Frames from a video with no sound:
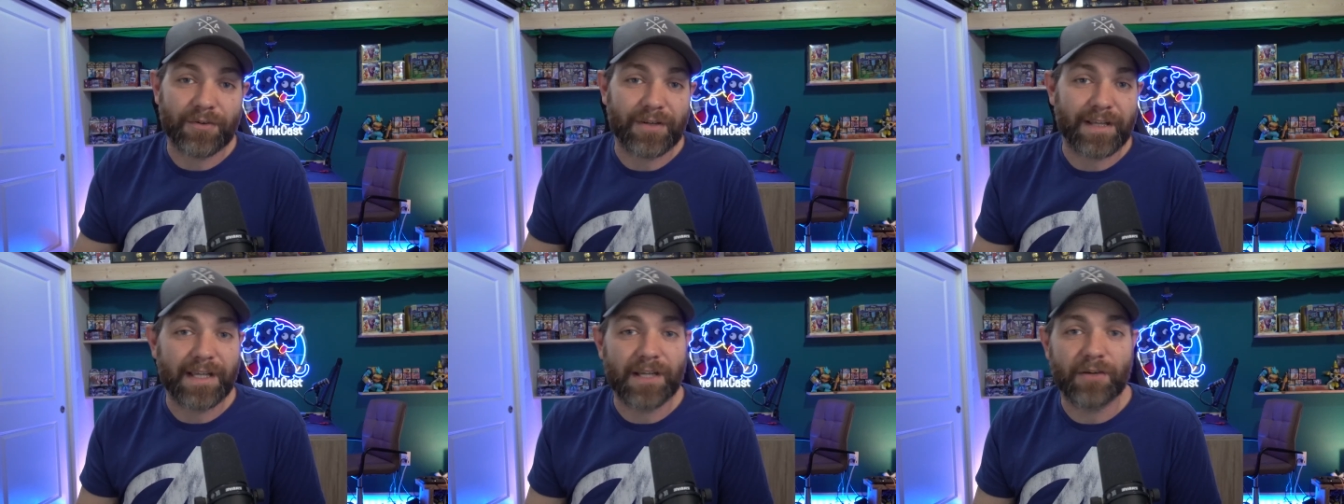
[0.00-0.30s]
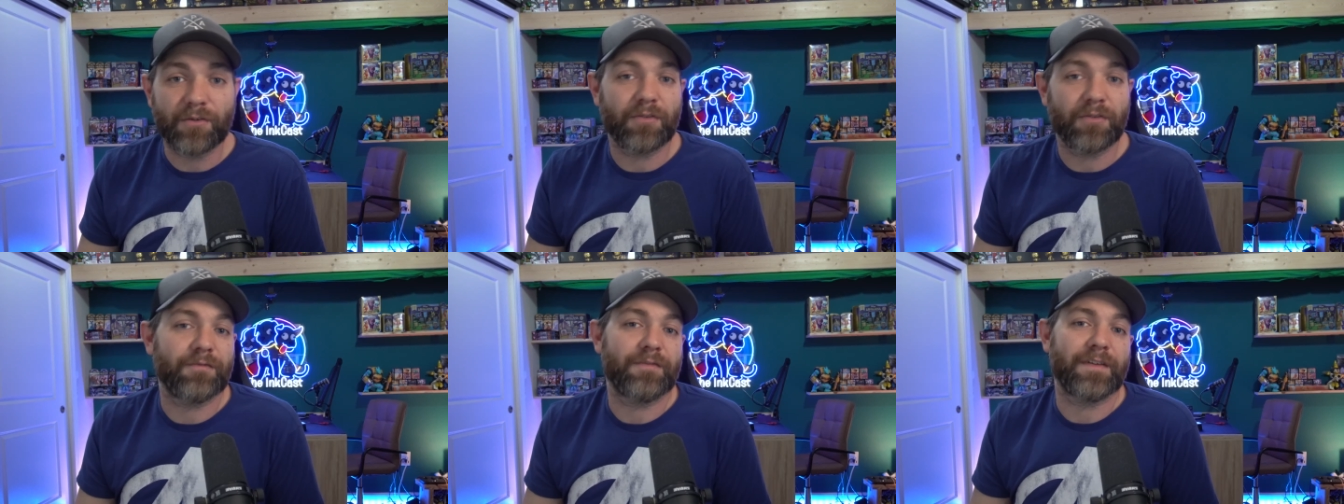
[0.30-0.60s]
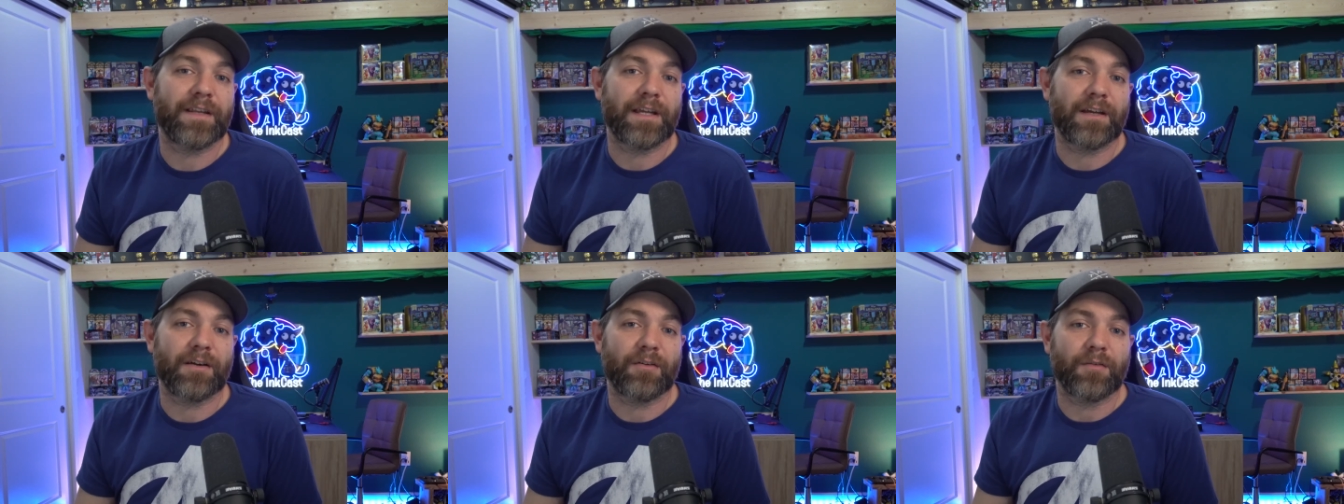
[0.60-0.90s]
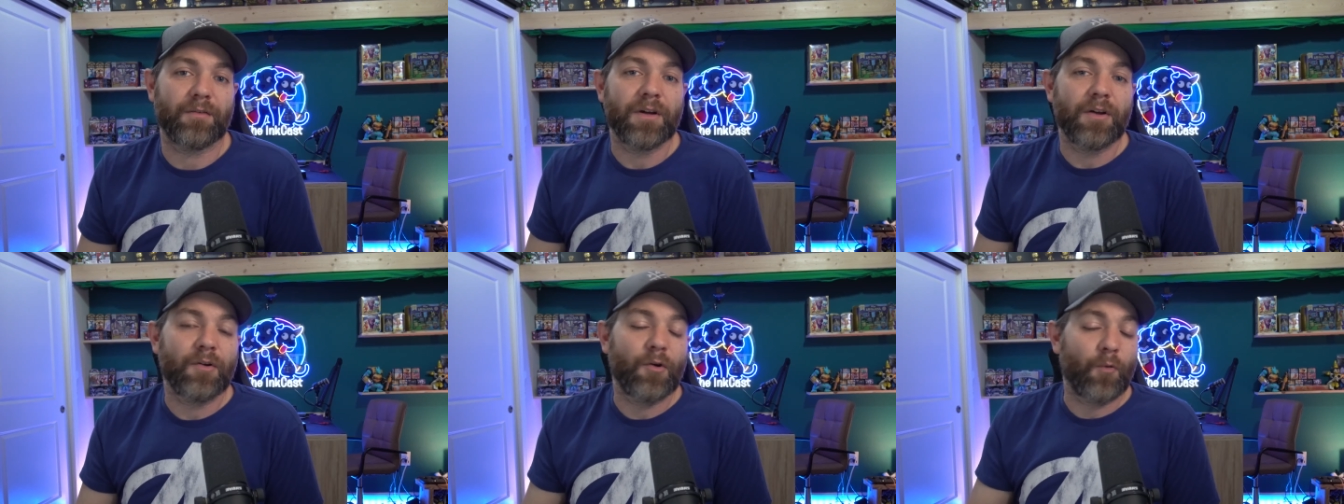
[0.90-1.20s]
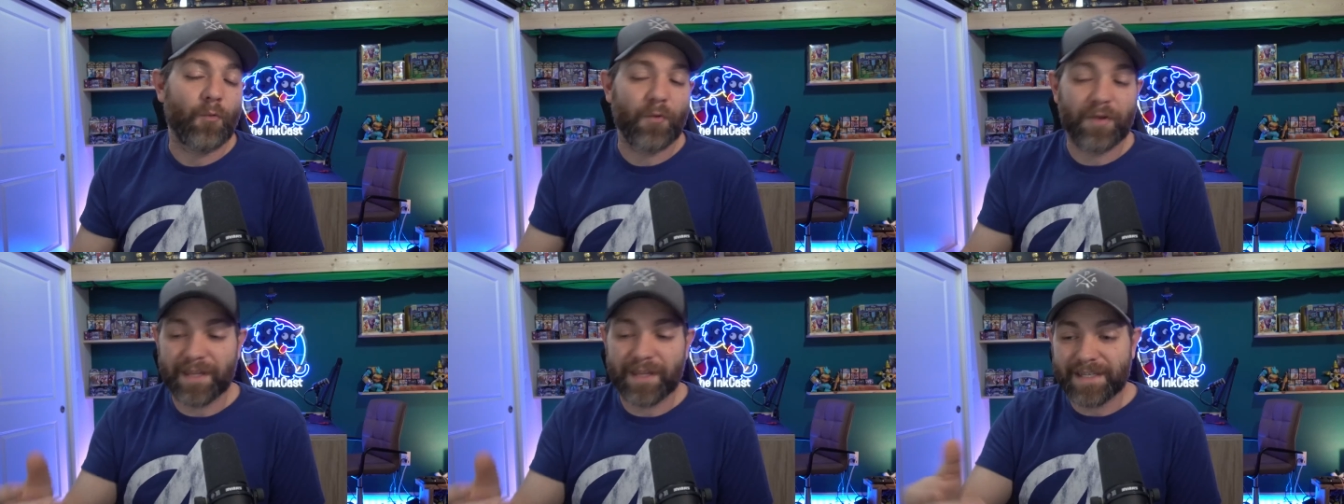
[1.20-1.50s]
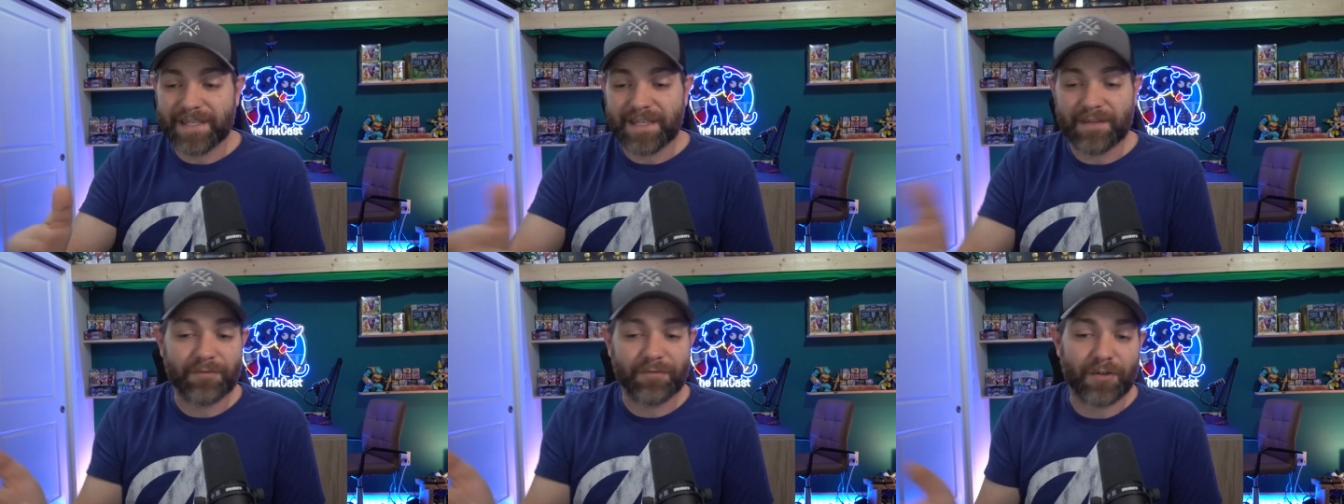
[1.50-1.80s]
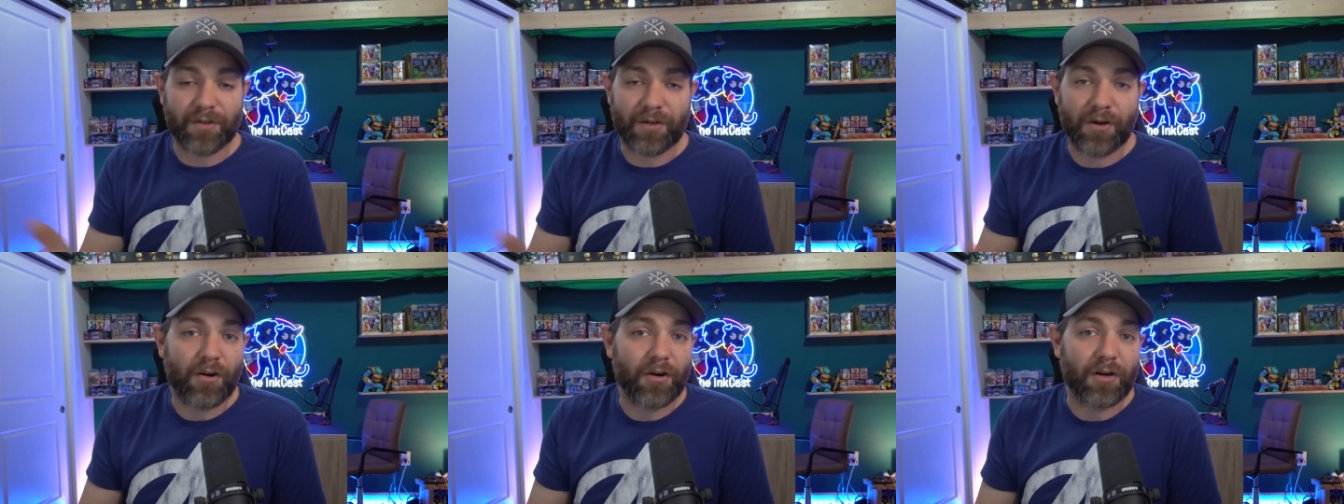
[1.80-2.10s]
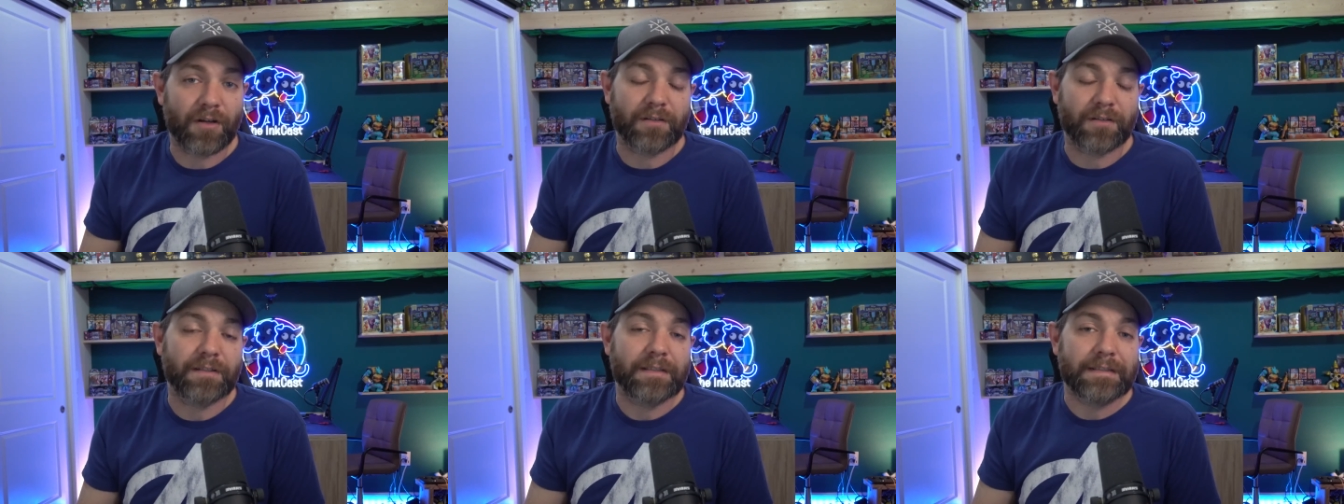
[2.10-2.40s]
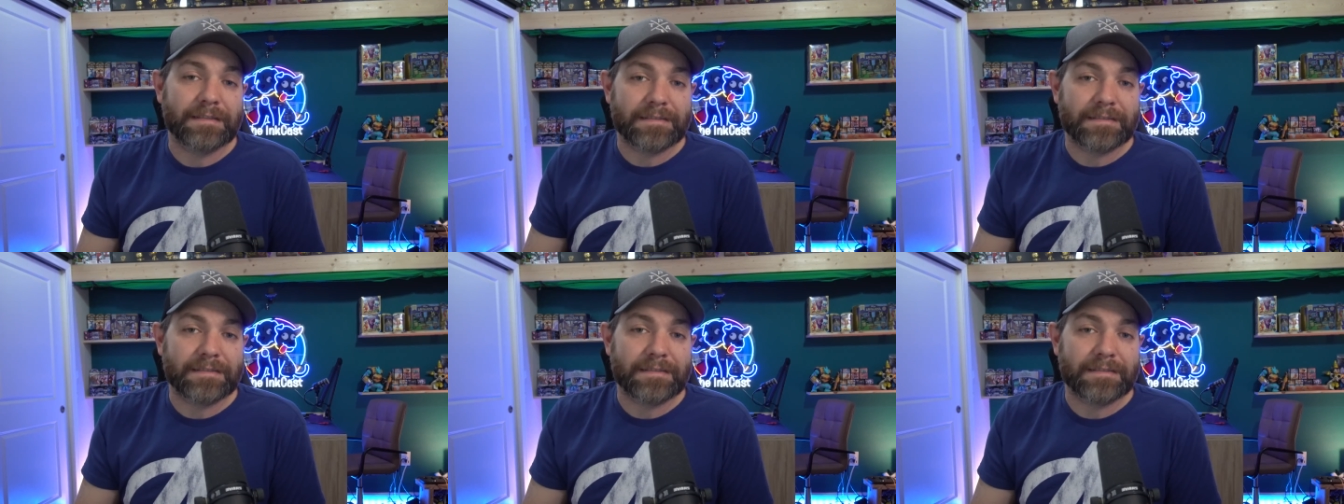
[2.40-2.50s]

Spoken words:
to Hero video with a different card.